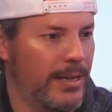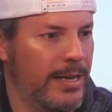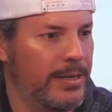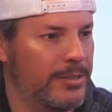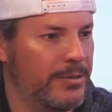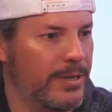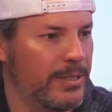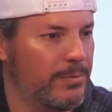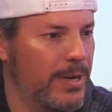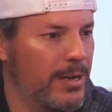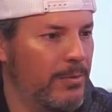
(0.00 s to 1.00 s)
the industry
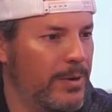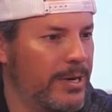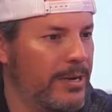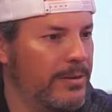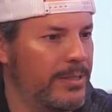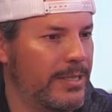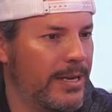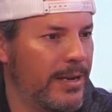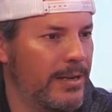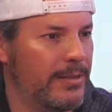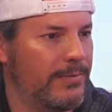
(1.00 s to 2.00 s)
as well. What are you
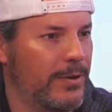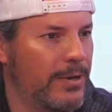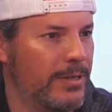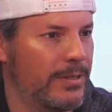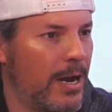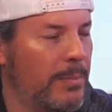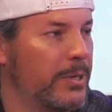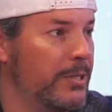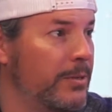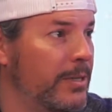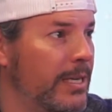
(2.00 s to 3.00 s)
seeing as far as
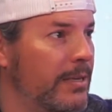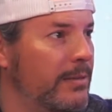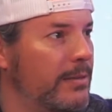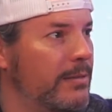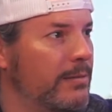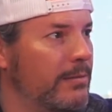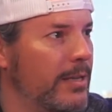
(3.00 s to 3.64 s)
opportunities